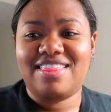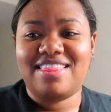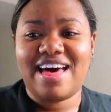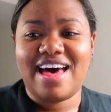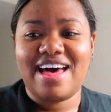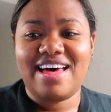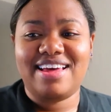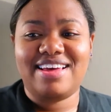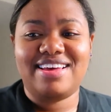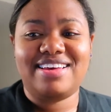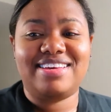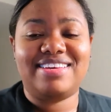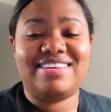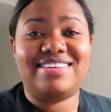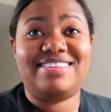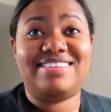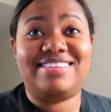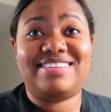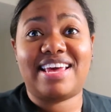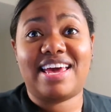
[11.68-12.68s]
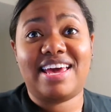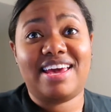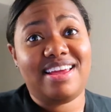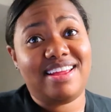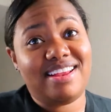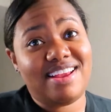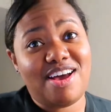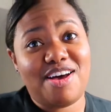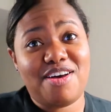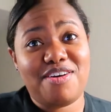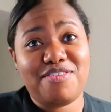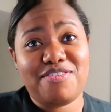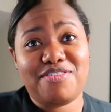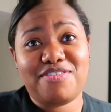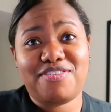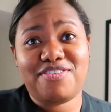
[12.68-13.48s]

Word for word: That is enough.